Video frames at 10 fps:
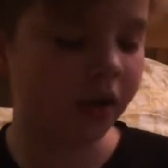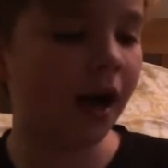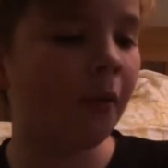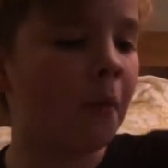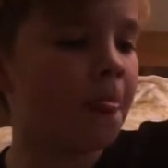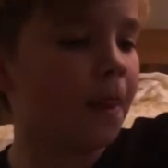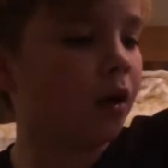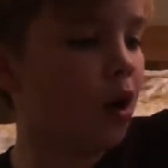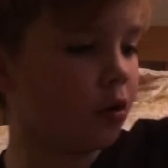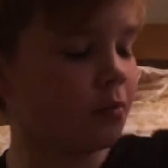Now,
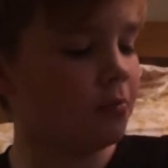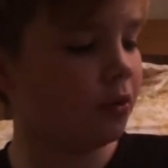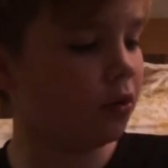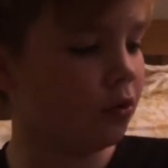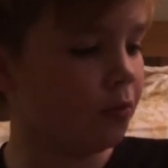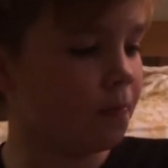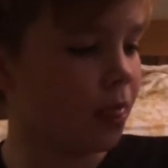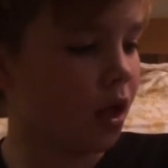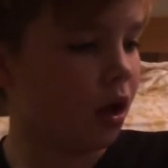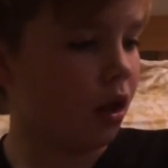Logan Paul,
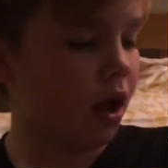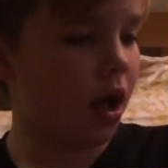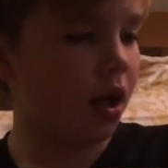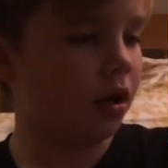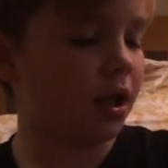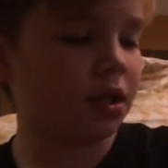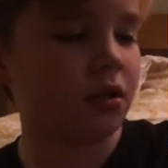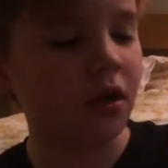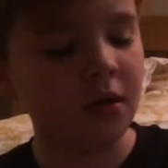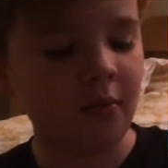uh, let's
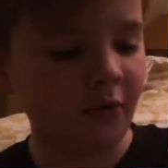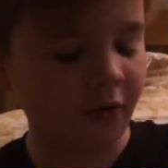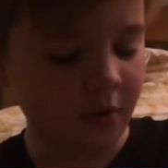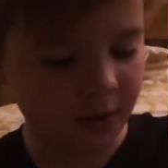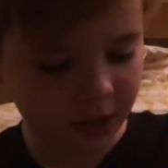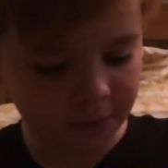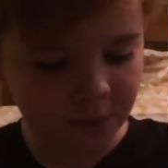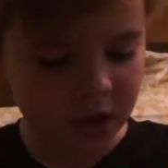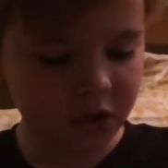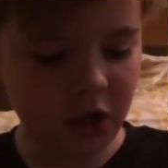cut him off for a minute.
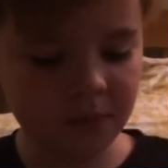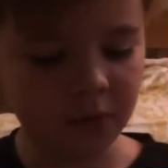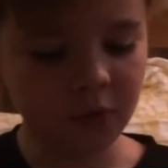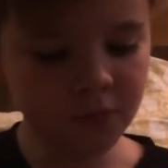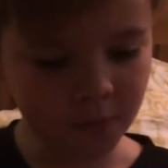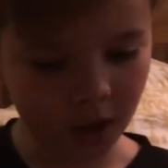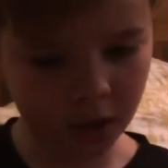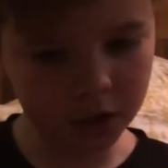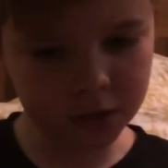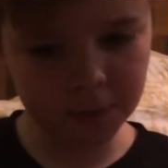Jake Paul, I
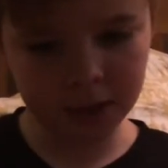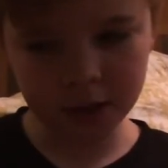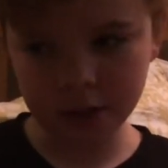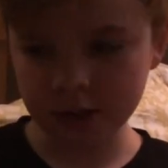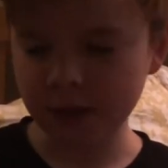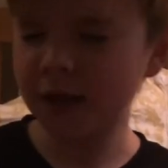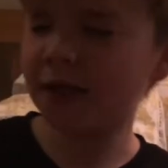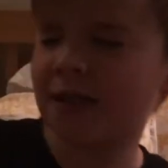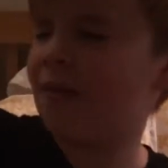used to be like this, like, it's